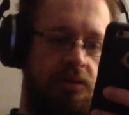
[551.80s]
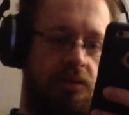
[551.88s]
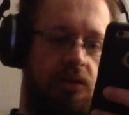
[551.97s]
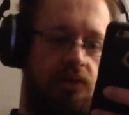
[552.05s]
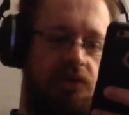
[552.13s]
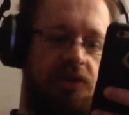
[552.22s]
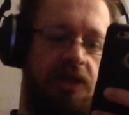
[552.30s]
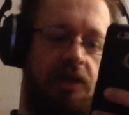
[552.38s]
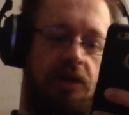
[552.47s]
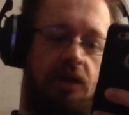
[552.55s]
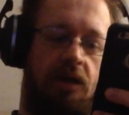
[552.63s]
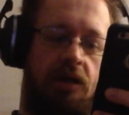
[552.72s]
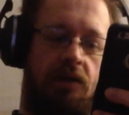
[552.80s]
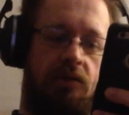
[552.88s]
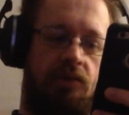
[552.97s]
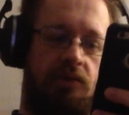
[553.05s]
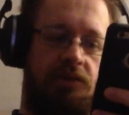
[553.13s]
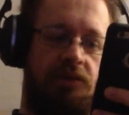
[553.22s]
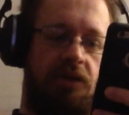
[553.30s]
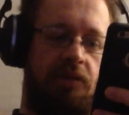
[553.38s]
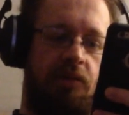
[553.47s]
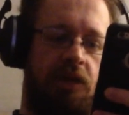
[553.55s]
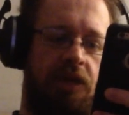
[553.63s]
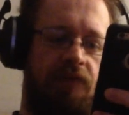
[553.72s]
Oh, Celadon was, I
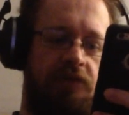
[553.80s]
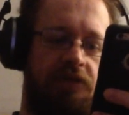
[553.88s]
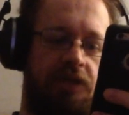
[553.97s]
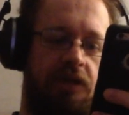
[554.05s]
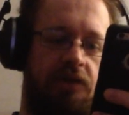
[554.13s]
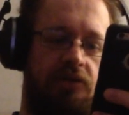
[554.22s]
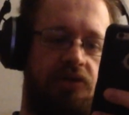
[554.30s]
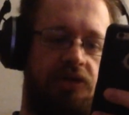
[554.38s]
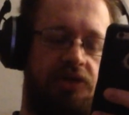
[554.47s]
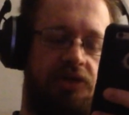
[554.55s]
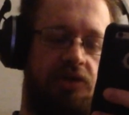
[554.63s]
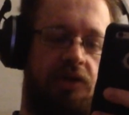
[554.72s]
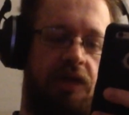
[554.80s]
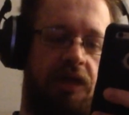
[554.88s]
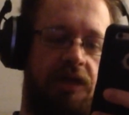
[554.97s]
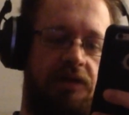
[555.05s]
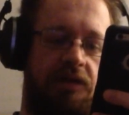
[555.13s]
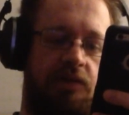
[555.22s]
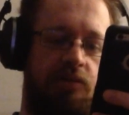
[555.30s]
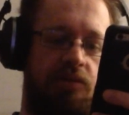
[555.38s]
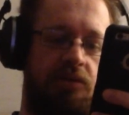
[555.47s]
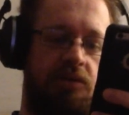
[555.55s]
believe, was the other sister that ends up